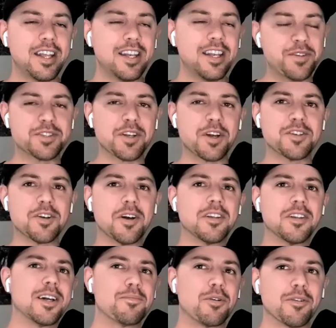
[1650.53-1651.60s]
And if you start your
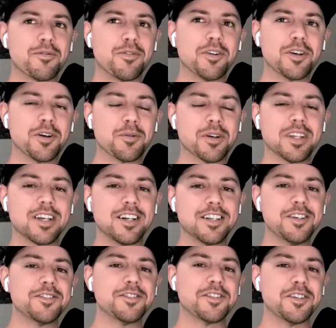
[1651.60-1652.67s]
online portfolio really on
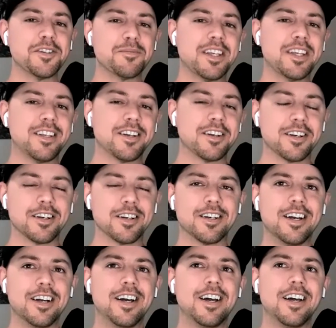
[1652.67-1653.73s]
YouTube, then you're
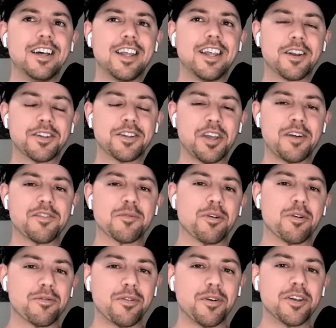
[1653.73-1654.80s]
not only do you have your
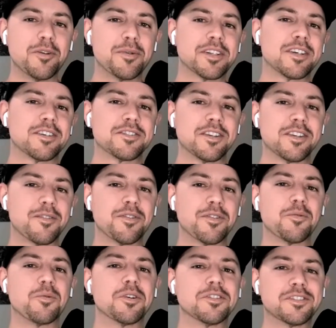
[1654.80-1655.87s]
portfolio, but it's also there for the
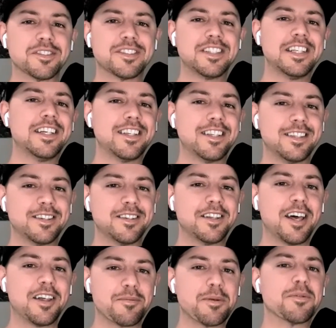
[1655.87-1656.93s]
world to see, and
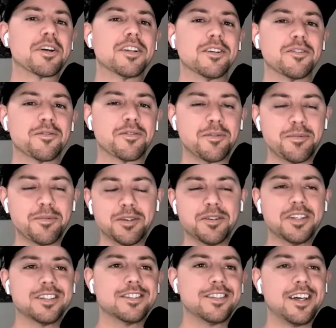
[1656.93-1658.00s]
other people can learn from you,
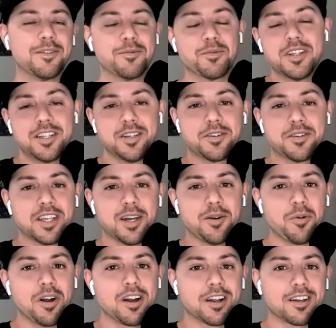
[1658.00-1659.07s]
and really you can get
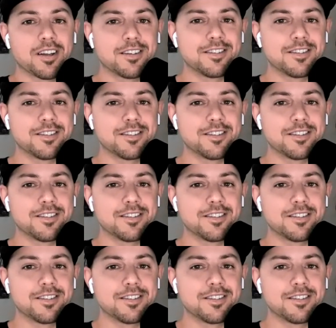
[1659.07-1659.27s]
work.